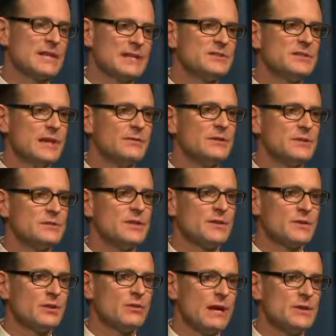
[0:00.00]
That's the evidence
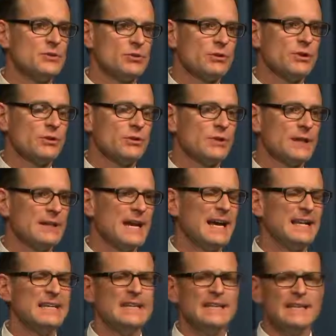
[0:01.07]
that the grand jury heard. And
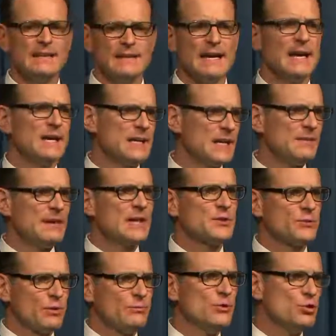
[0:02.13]
that again, that's
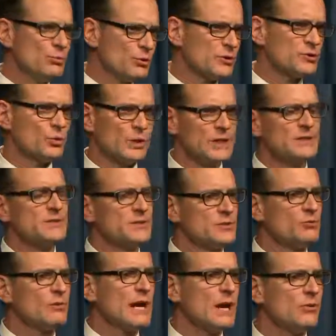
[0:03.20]
from numerous witnesses
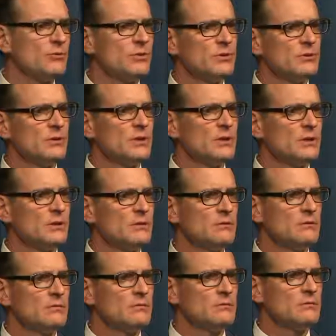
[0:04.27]
around
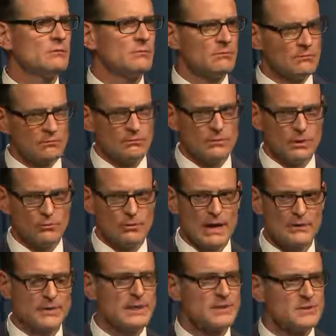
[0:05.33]

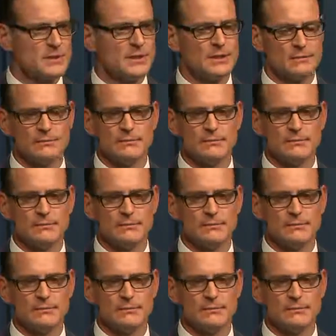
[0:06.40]
the incident.